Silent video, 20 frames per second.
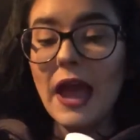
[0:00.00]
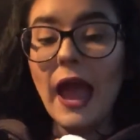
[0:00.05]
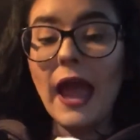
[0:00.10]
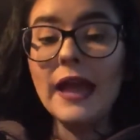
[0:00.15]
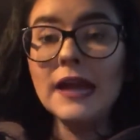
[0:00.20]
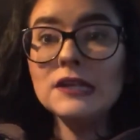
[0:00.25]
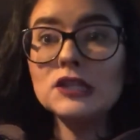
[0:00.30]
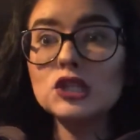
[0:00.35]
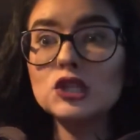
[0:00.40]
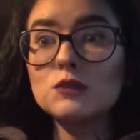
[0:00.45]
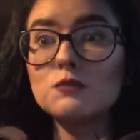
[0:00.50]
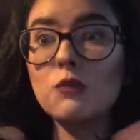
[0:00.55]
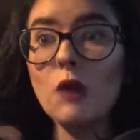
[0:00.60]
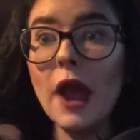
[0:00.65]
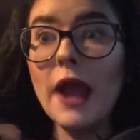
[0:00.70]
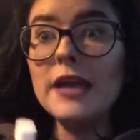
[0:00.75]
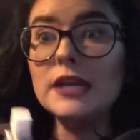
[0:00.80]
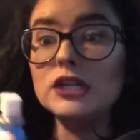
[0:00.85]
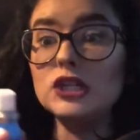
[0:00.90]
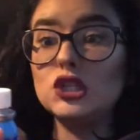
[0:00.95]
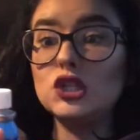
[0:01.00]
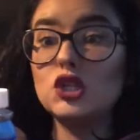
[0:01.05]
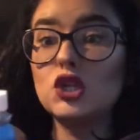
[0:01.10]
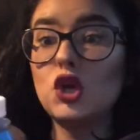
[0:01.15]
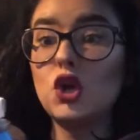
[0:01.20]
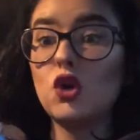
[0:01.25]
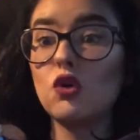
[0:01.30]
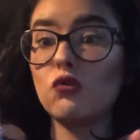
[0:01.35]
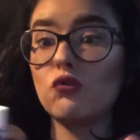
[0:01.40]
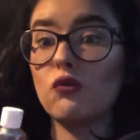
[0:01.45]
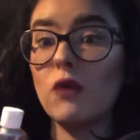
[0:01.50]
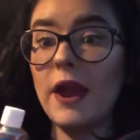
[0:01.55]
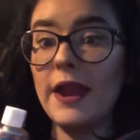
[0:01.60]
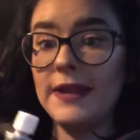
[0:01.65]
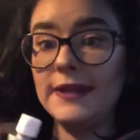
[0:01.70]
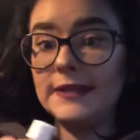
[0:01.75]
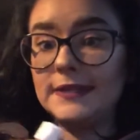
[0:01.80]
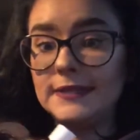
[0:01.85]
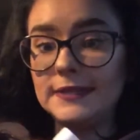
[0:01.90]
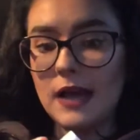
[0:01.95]
It sprays
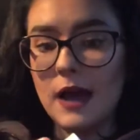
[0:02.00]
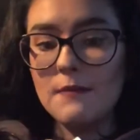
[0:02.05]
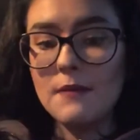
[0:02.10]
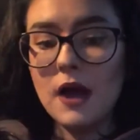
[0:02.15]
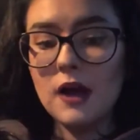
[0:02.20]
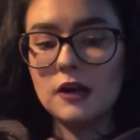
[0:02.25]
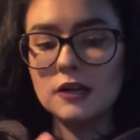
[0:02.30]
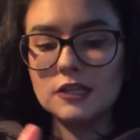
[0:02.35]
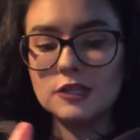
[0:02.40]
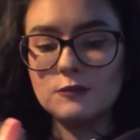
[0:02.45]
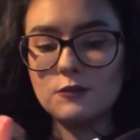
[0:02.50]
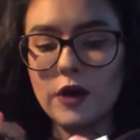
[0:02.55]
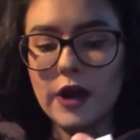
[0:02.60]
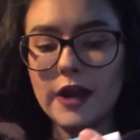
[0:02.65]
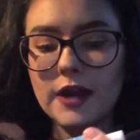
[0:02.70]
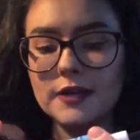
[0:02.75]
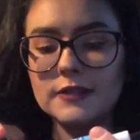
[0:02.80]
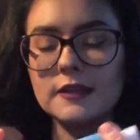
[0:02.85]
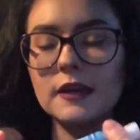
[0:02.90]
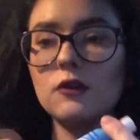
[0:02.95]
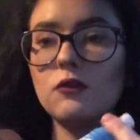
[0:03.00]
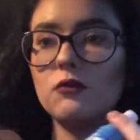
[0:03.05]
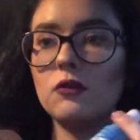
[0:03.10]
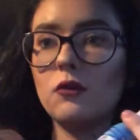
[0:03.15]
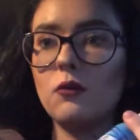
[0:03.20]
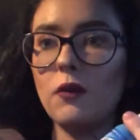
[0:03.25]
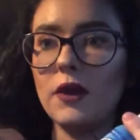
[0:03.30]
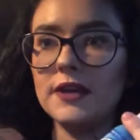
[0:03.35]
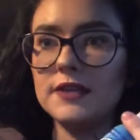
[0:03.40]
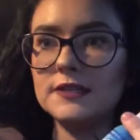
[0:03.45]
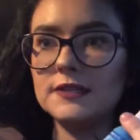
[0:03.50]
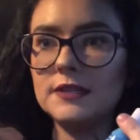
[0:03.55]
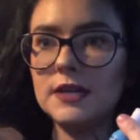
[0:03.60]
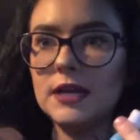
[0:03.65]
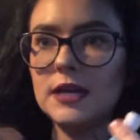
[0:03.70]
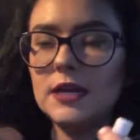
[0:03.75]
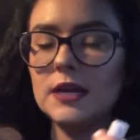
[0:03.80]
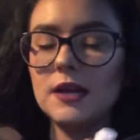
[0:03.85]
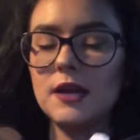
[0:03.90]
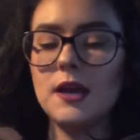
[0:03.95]
great. I'm not gonna spray it because I don't want to waste
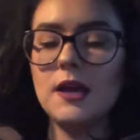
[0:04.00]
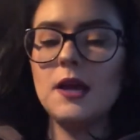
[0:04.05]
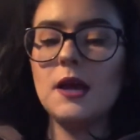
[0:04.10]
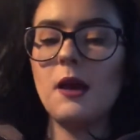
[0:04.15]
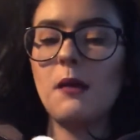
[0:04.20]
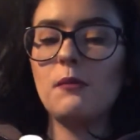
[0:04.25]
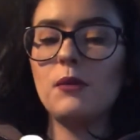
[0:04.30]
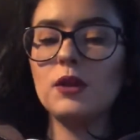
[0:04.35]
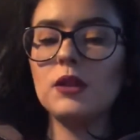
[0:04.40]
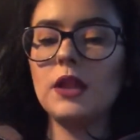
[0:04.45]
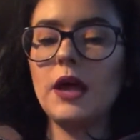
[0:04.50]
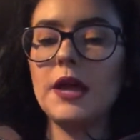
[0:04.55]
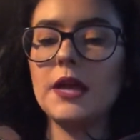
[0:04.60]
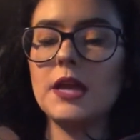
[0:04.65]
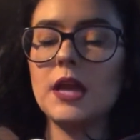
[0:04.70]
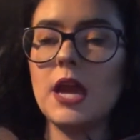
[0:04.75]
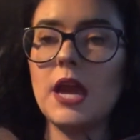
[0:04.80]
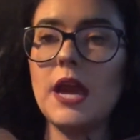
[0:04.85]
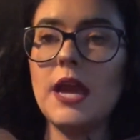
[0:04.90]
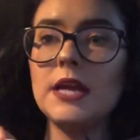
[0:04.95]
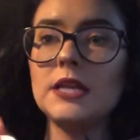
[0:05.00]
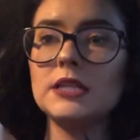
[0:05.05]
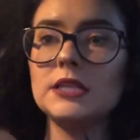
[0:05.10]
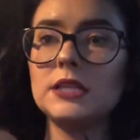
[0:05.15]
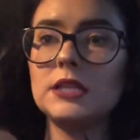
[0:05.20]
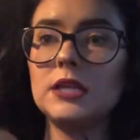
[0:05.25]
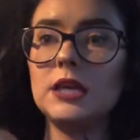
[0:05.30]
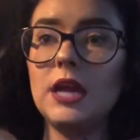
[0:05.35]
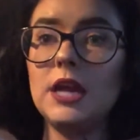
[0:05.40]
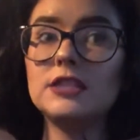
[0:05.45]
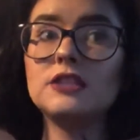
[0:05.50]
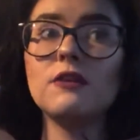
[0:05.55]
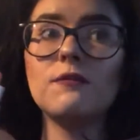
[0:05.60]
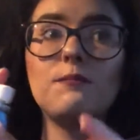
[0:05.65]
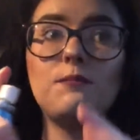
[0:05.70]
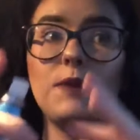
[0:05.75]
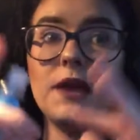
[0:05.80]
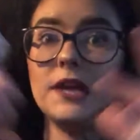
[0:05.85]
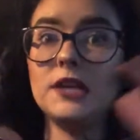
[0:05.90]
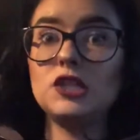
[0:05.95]
it, but, like, it's a
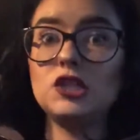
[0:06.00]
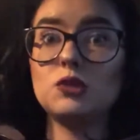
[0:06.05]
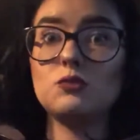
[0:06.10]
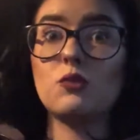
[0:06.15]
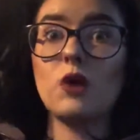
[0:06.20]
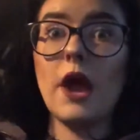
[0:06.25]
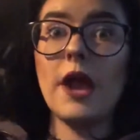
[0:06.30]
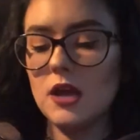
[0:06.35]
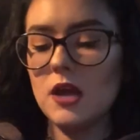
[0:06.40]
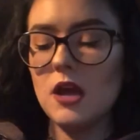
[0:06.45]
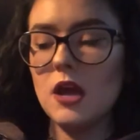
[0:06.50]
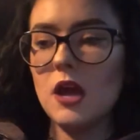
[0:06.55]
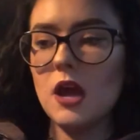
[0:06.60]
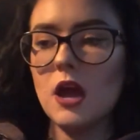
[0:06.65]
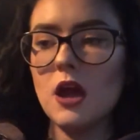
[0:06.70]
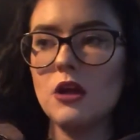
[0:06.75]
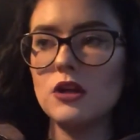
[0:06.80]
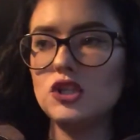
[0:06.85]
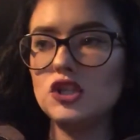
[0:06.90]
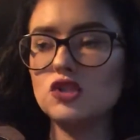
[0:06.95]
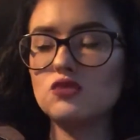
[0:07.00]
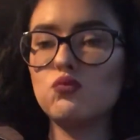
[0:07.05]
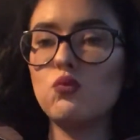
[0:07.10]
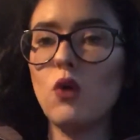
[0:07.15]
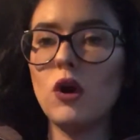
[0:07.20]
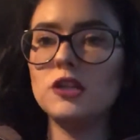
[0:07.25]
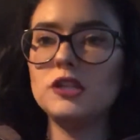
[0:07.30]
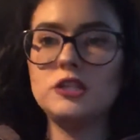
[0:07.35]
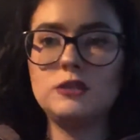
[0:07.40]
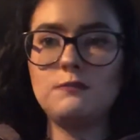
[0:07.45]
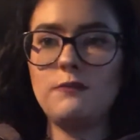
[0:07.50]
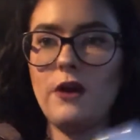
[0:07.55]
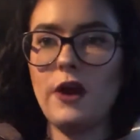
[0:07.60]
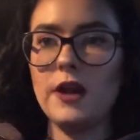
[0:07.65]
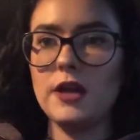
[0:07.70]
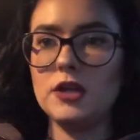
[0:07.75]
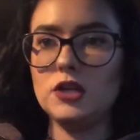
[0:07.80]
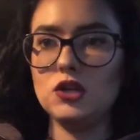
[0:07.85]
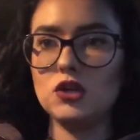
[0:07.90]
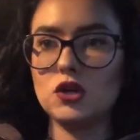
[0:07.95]
big spray. Just one
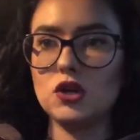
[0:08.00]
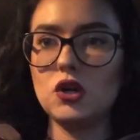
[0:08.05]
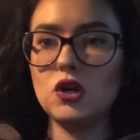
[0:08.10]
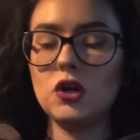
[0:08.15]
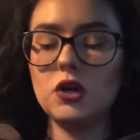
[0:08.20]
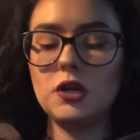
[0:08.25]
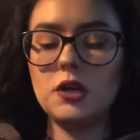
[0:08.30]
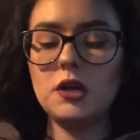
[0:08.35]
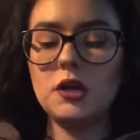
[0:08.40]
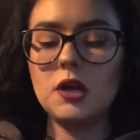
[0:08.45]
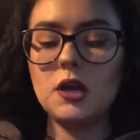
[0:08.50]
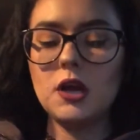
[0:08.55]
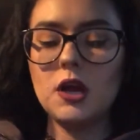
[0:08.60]
spray and you're good.